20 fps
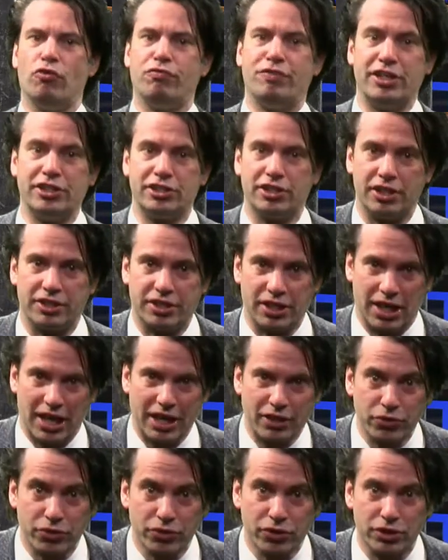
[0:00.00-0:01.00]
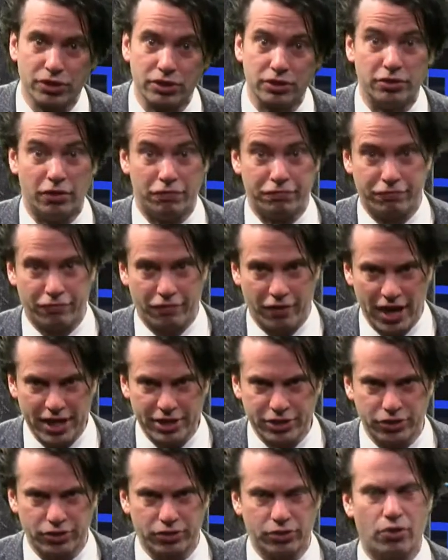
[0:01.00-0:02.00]
of incident electrons,
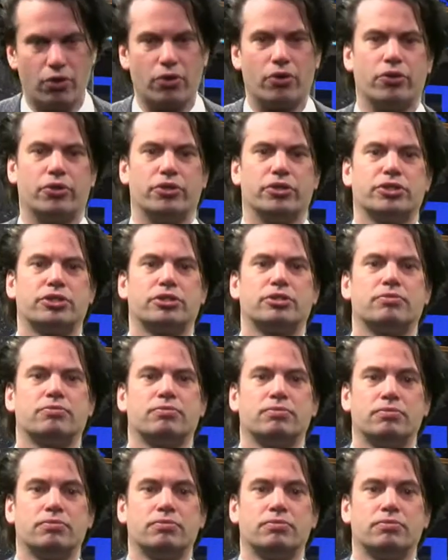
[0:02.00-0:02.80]
diffraction occurs.